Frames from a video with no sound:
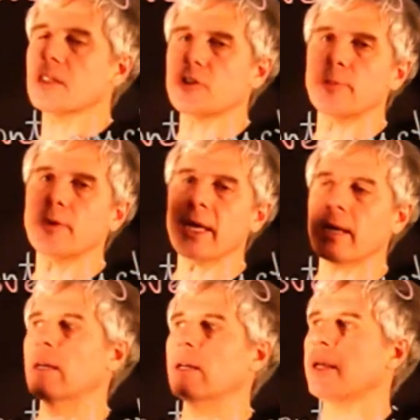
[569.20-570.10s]

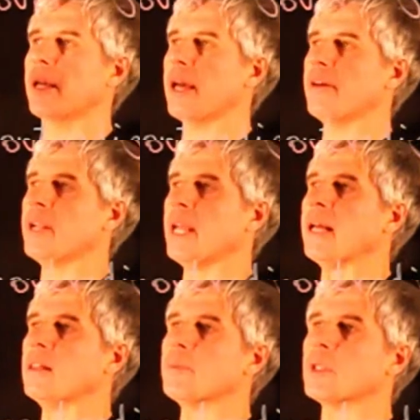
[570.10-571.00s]
algebraic, every
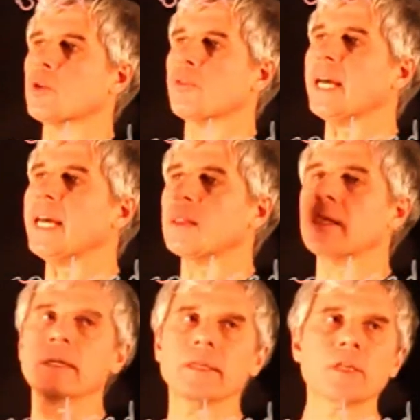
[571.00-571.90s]
element of
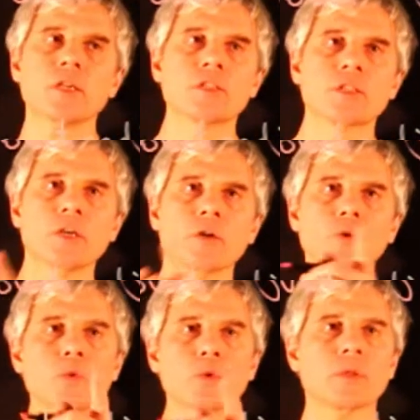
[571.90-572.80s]
L is a
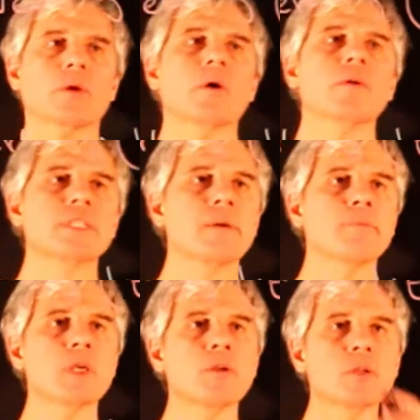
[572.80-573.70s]
root of
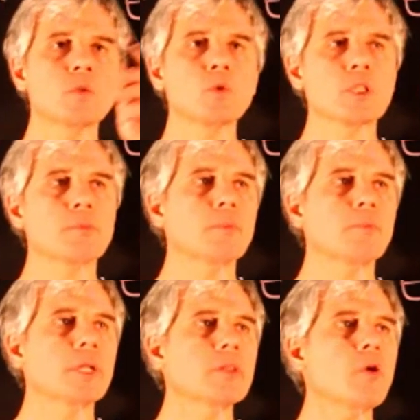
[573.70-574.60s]
some irreducible
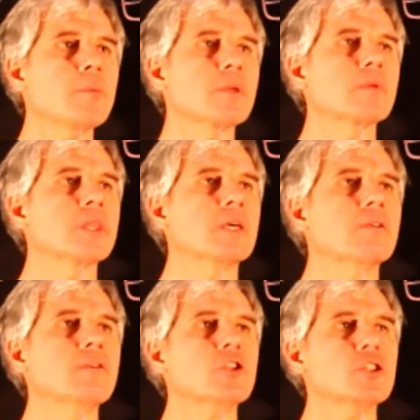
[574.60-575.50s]
polynomial with
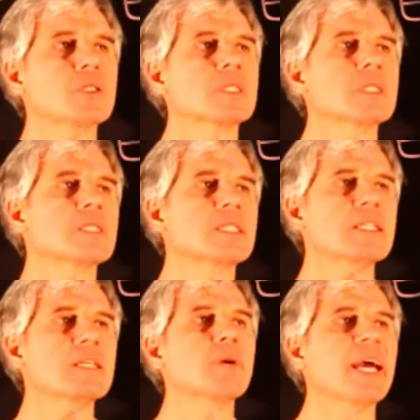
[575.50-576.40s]
coefficients in
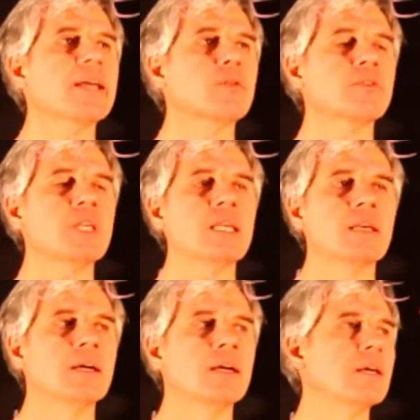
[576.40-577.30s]
sigma hat of
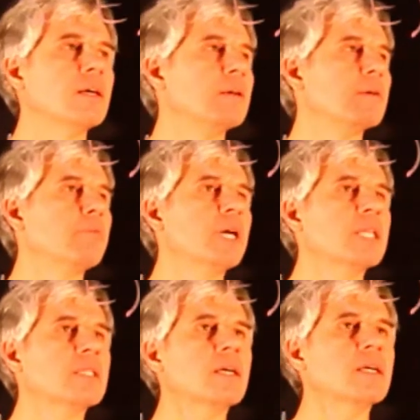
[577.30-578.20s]
E.
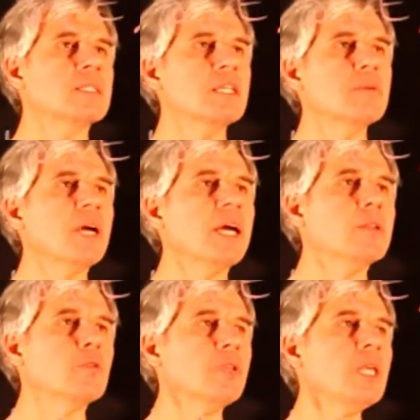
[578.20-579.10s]
But sigma
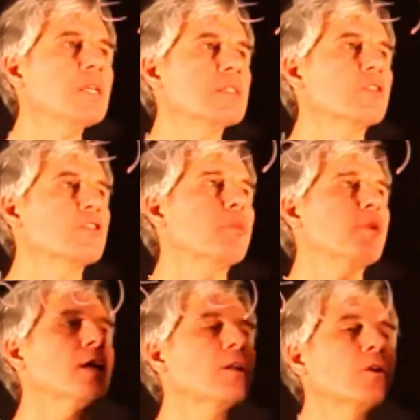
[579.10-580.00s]
hat of E is
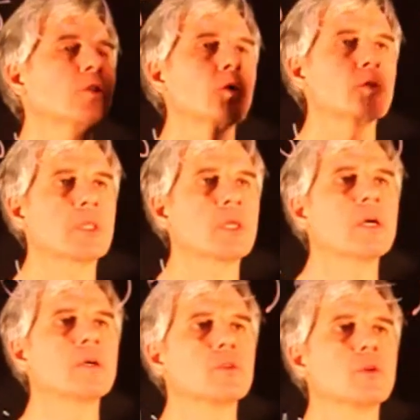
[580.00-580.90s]
algebraically closed.
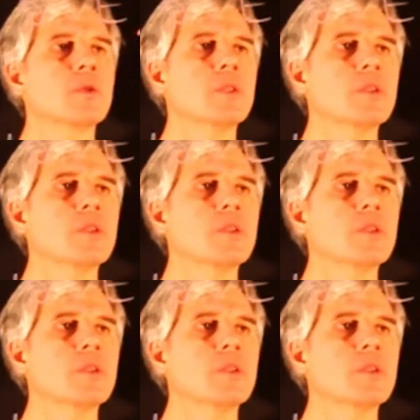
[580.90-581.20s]
So